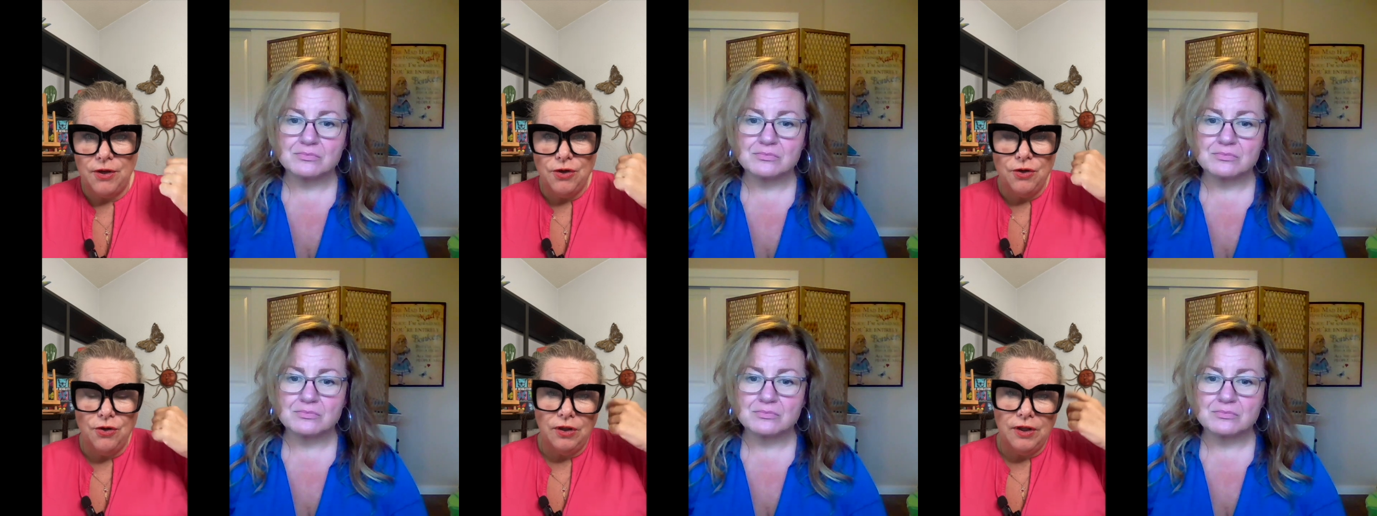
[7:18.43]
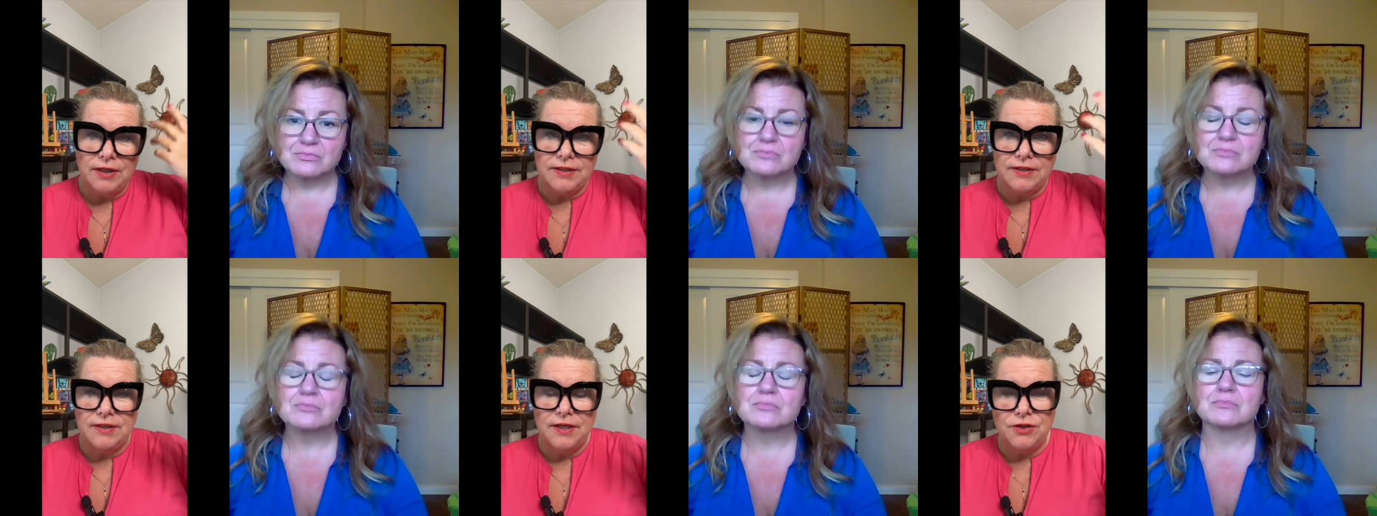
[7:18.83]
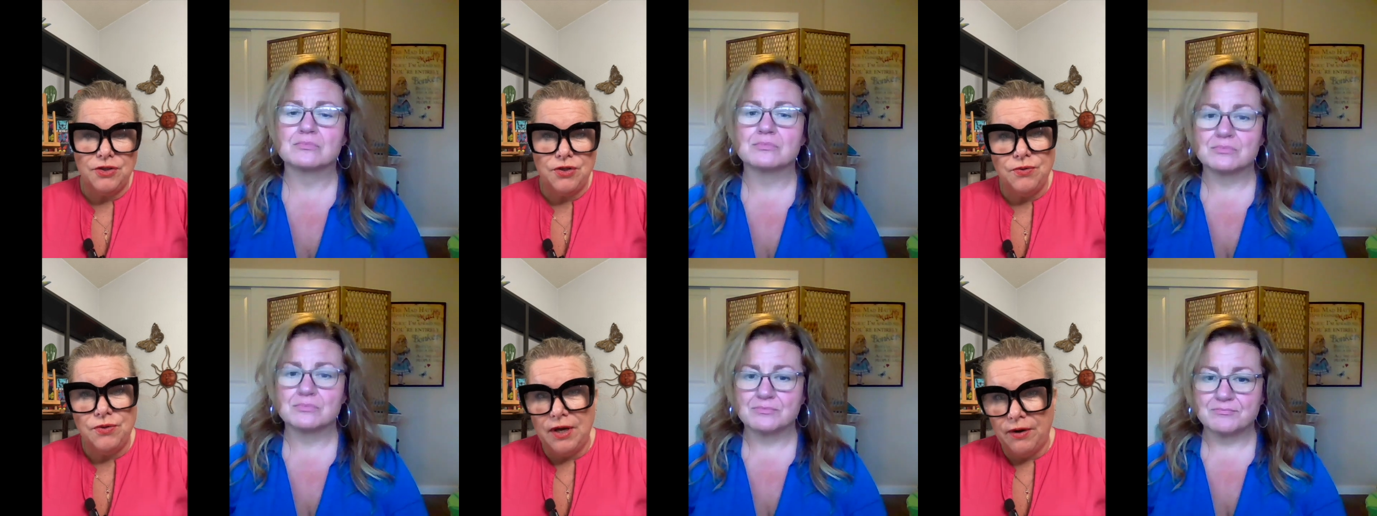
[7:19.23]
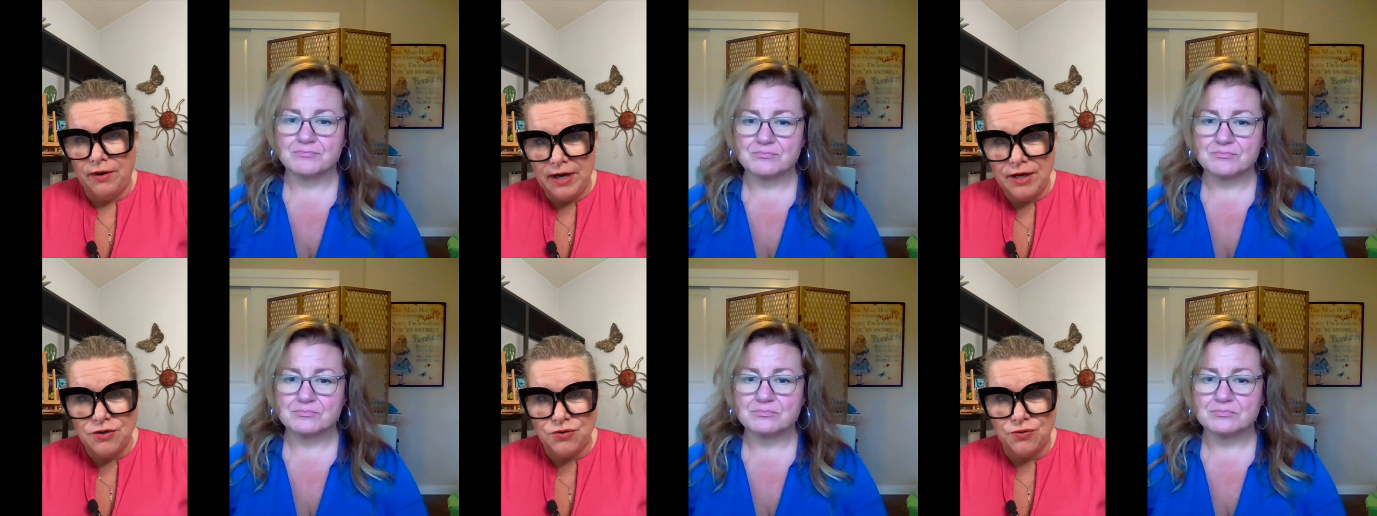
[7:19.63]
Speaker 1: you're listening to their
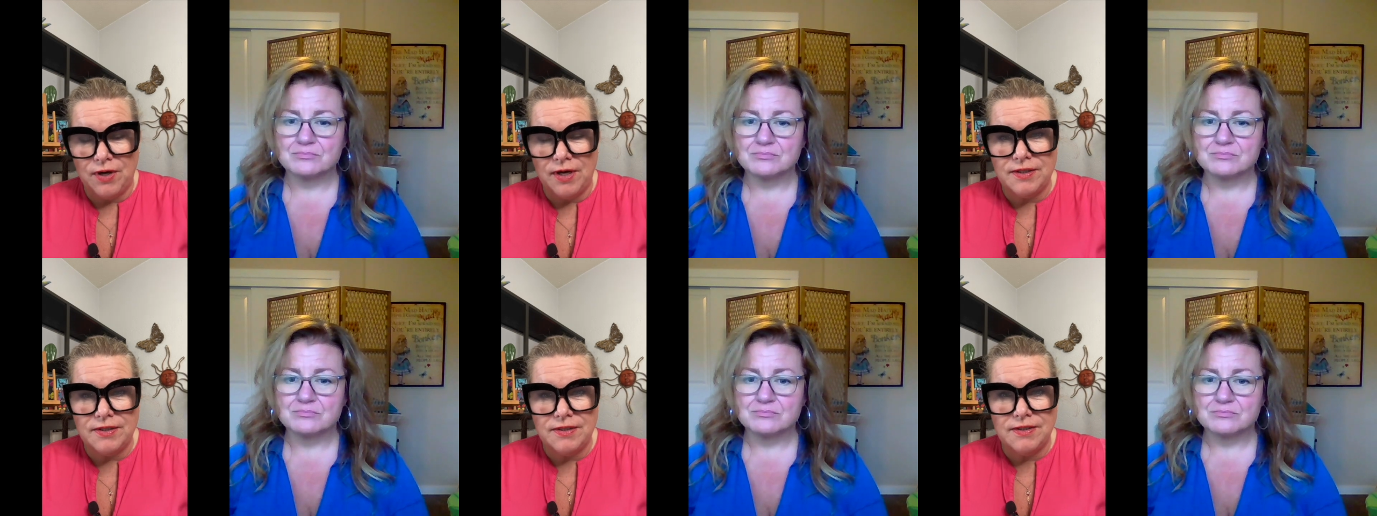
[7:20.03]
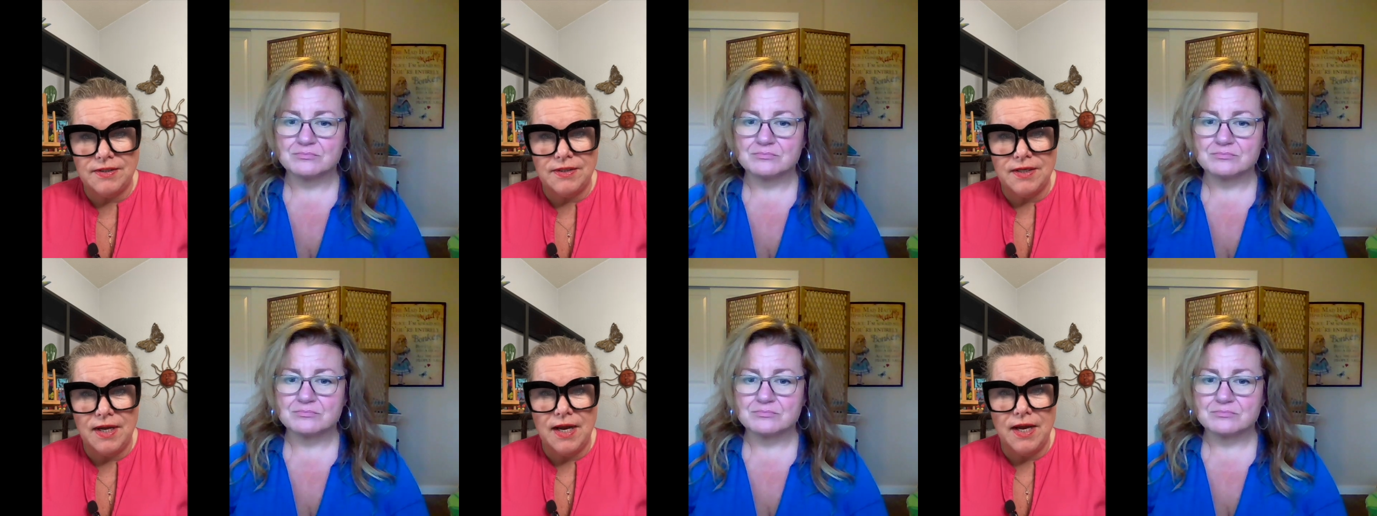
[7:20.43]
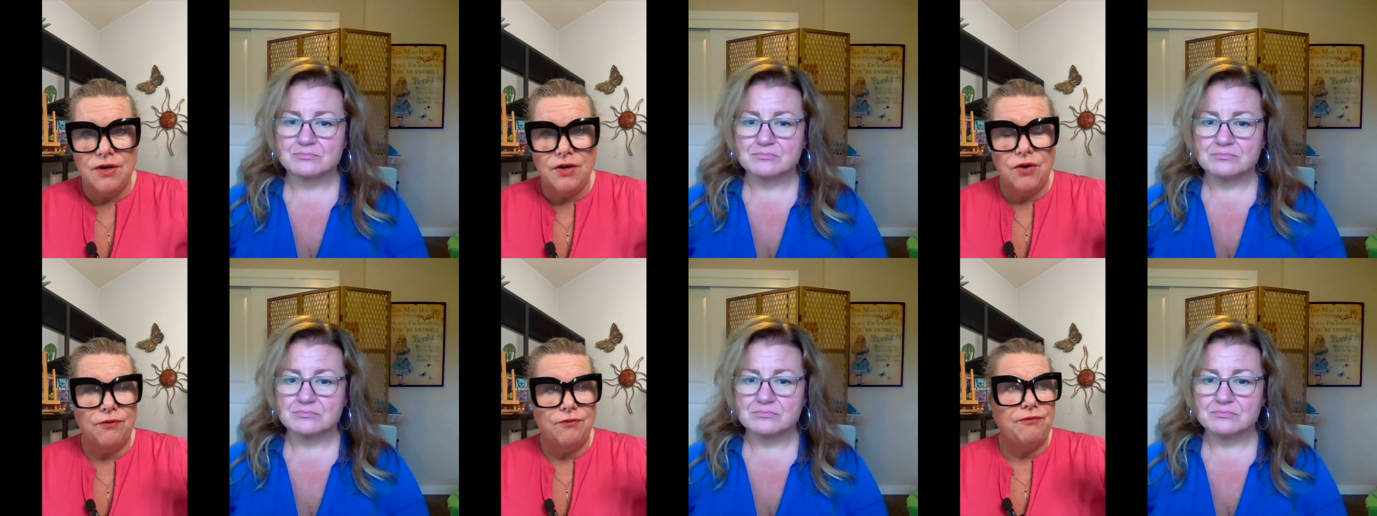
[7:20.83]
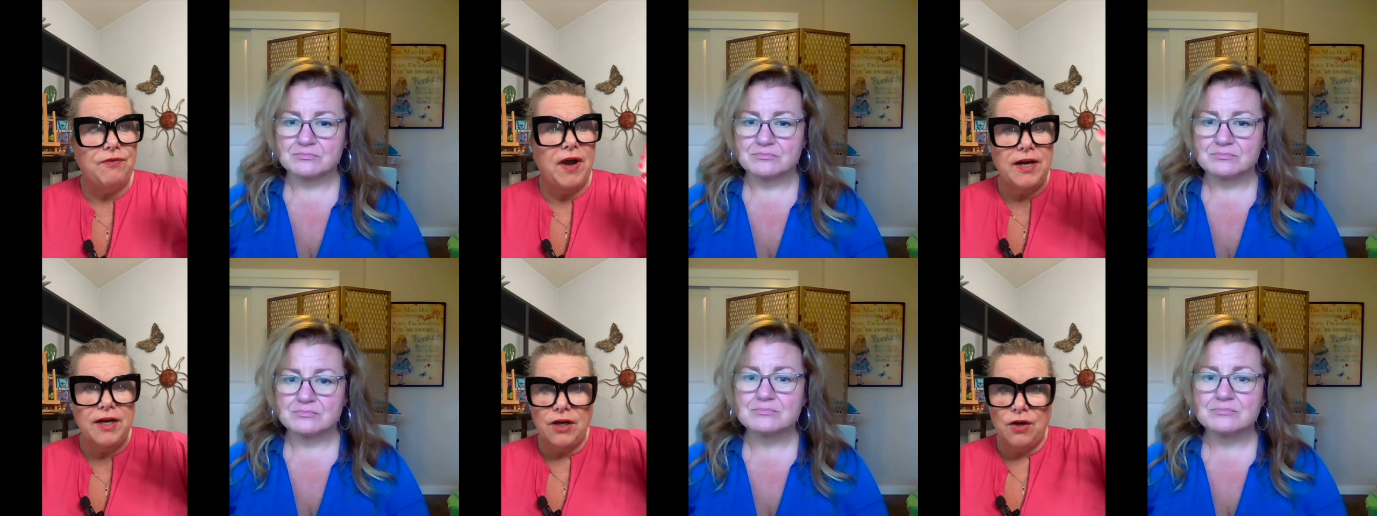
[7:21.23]
interests, and you're
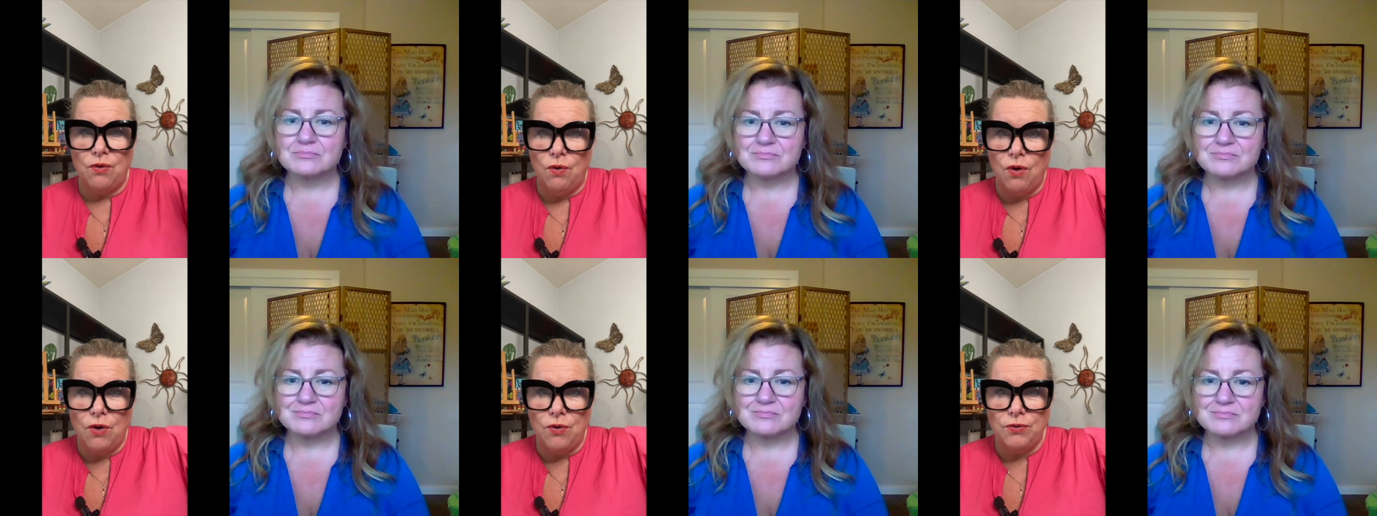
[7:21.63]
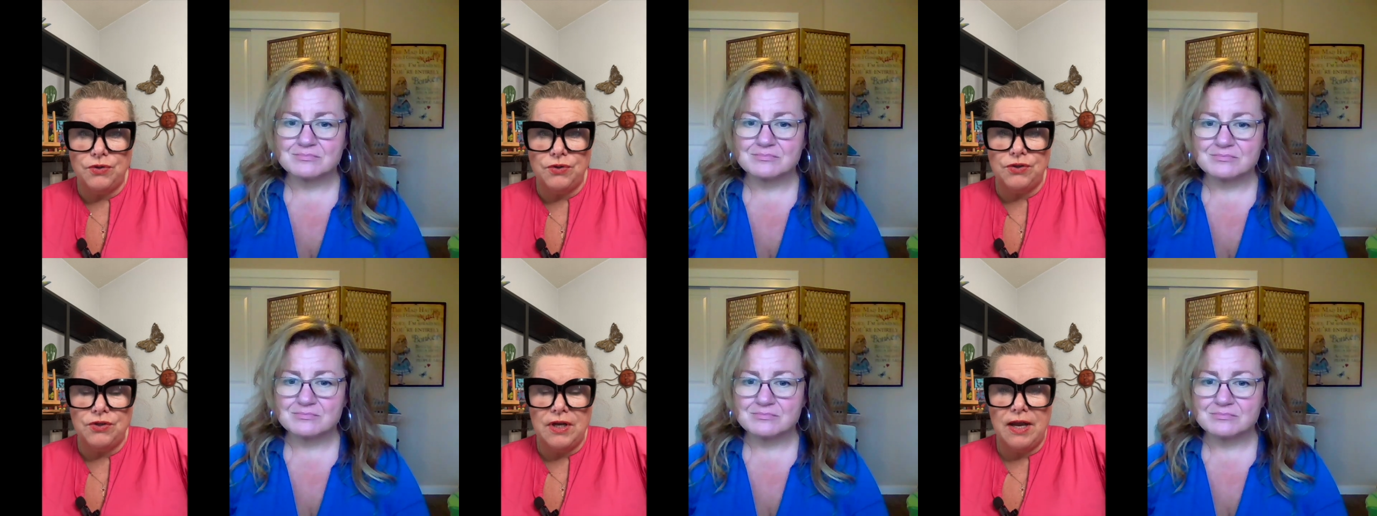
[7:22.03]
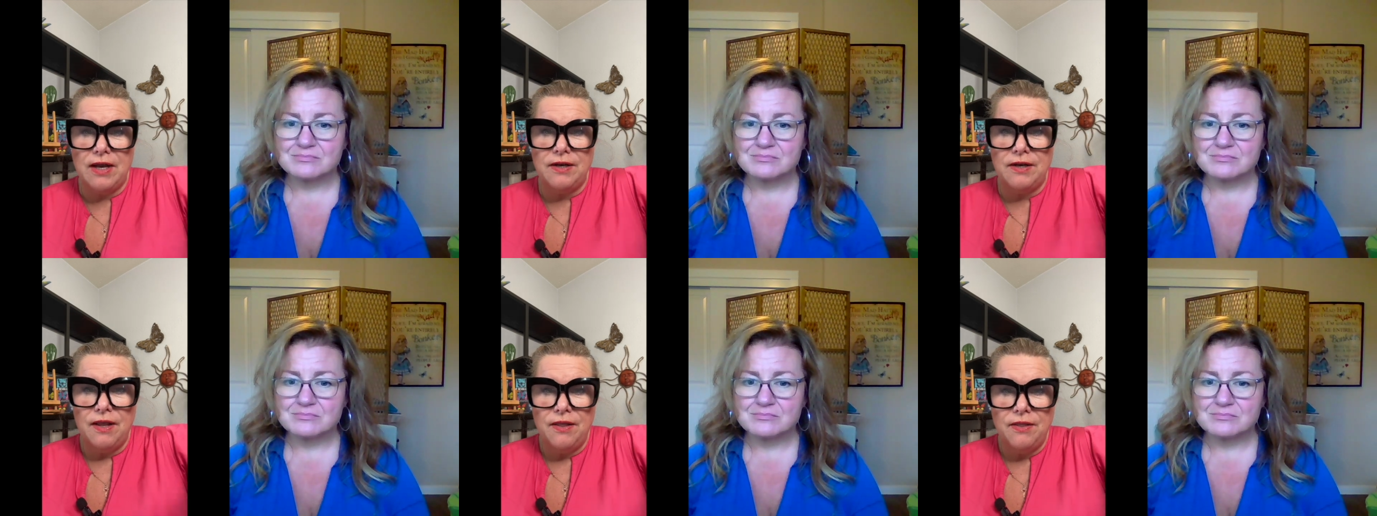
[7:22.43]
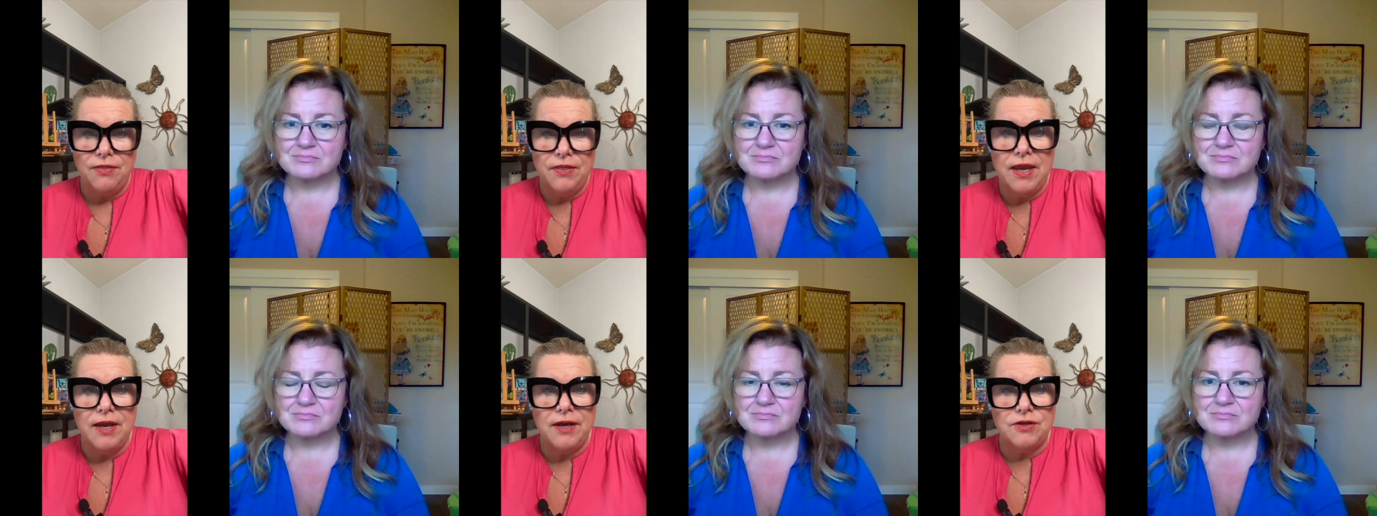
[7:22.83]
finding quotes and
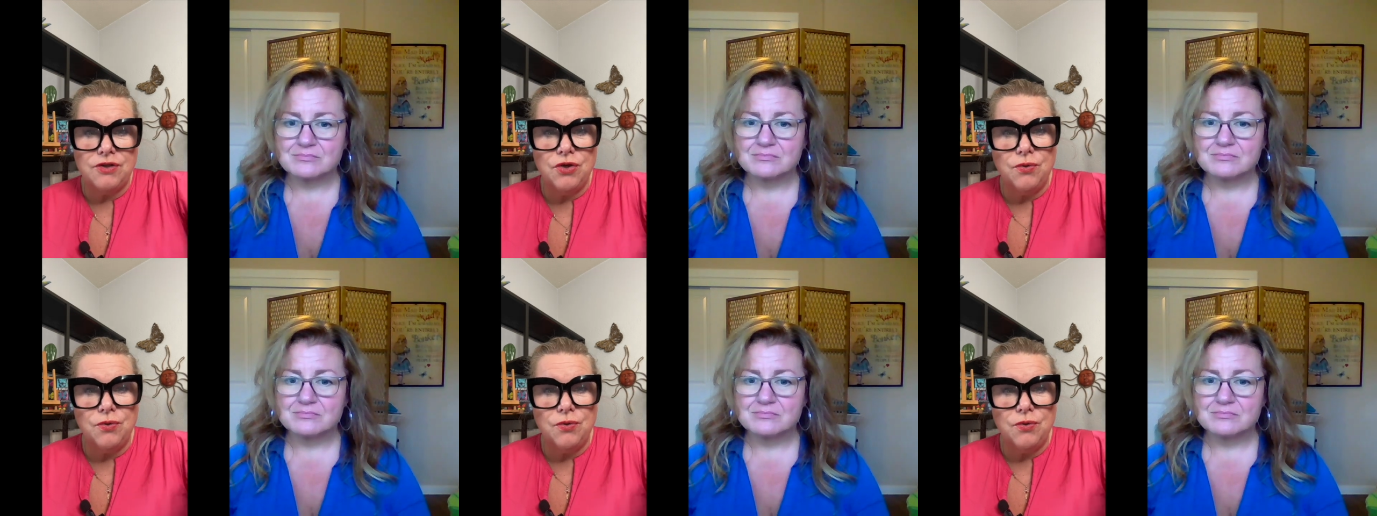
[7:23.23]
things.